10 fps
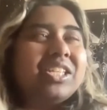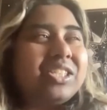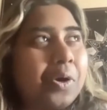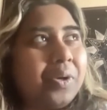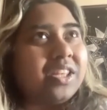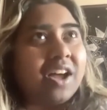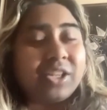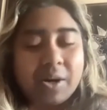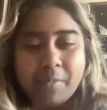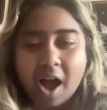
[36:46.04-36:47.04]
So with
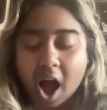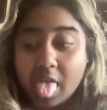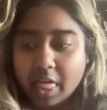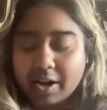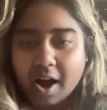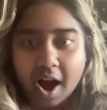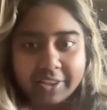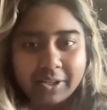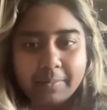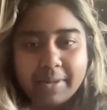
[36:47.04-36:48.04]

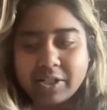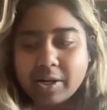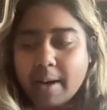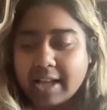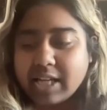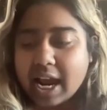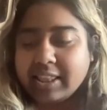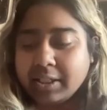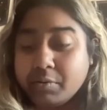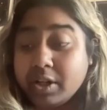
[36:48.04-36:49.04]
author mentor match, I
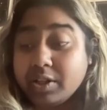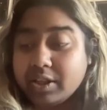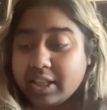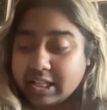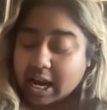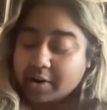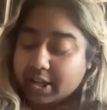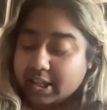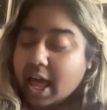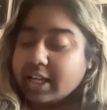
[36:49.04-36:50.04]
think one of the things I
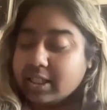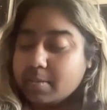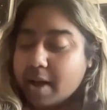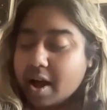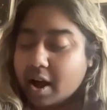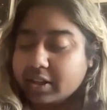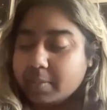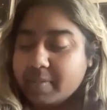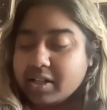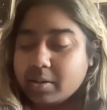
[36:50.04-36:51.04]
really liked about author
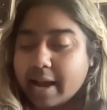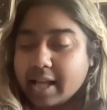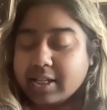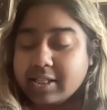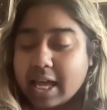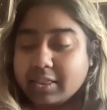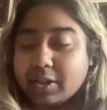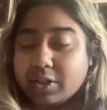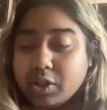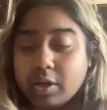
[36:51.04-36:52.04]
mentor match is that
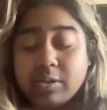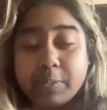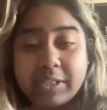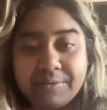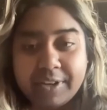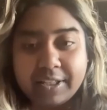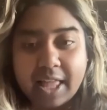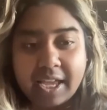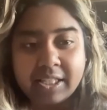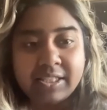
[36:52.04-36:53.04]
there's no specific
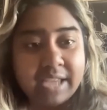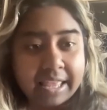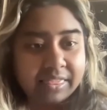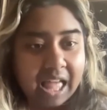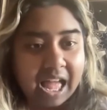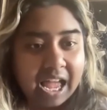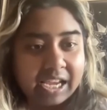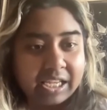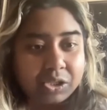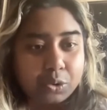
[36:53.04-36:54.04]
like
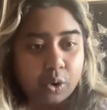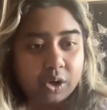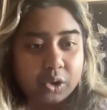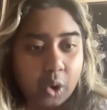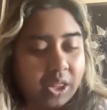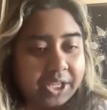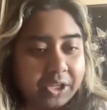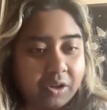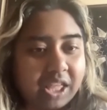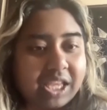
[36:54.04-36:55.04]
deadlines or like you
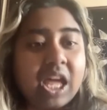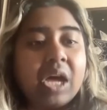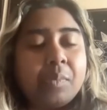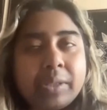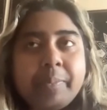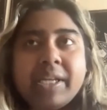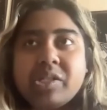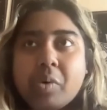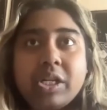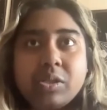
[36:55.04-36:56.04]
know like with Pitch
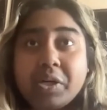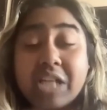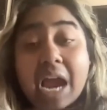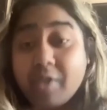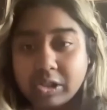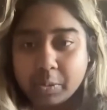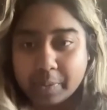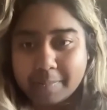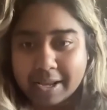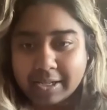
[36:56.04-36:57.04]
Wars, which I've also been
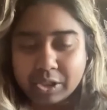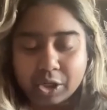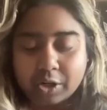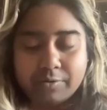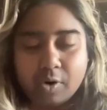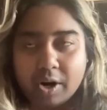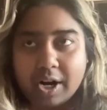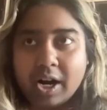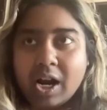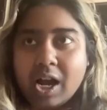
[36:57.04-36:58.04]
a mentor for.